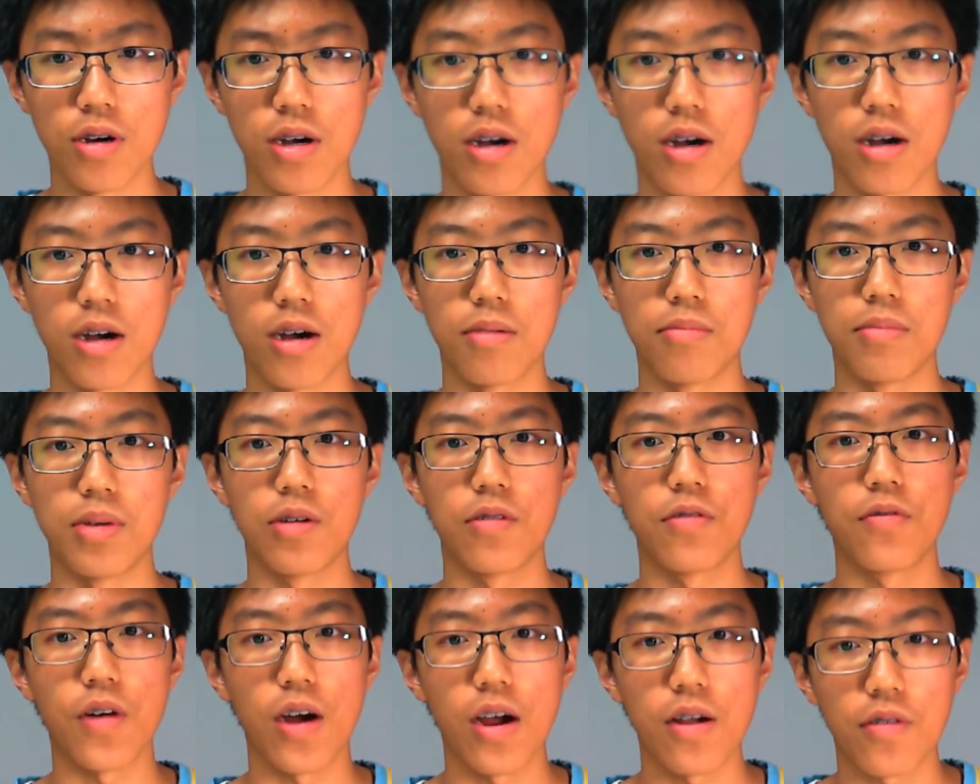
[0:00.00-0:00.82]

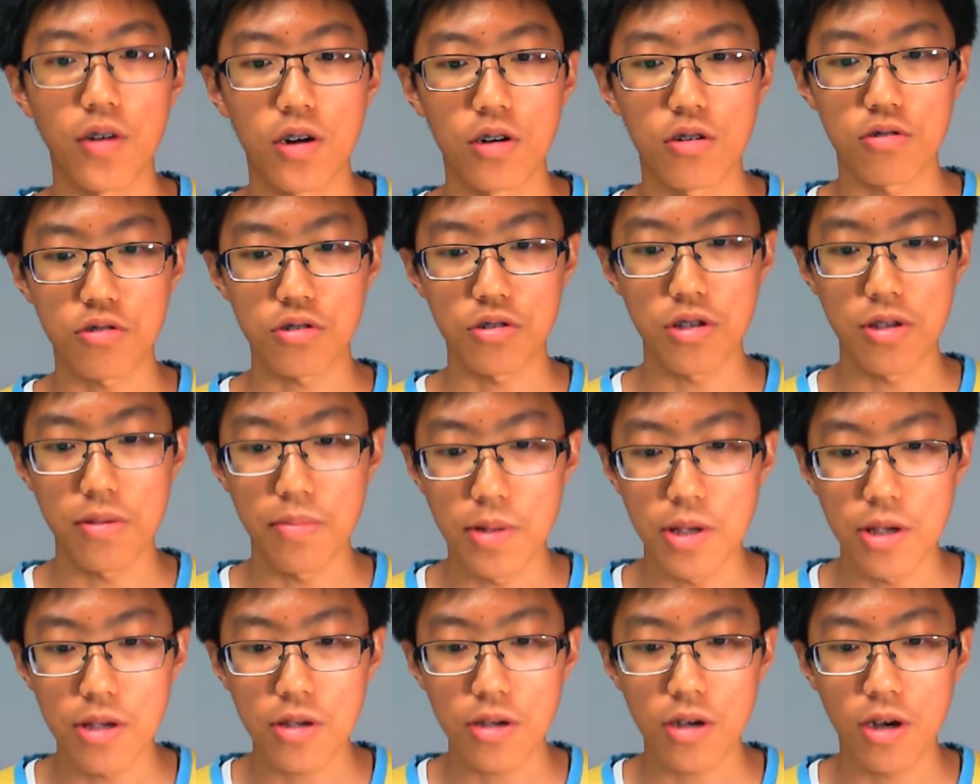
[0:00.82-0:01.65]
500
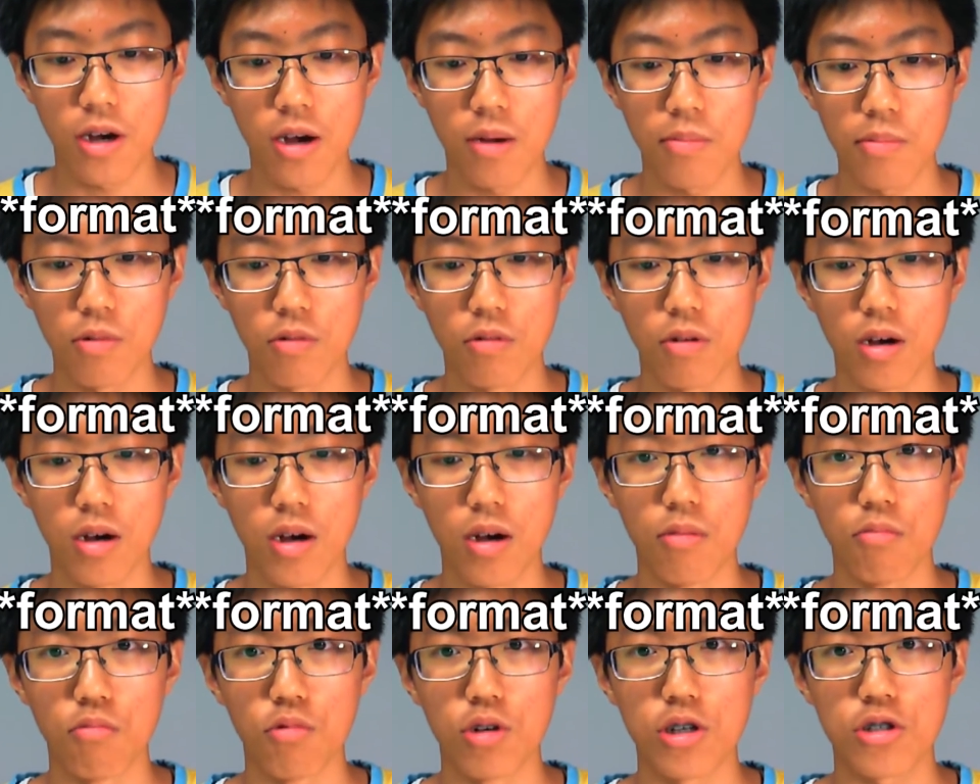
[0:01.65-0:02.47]
CP Cup,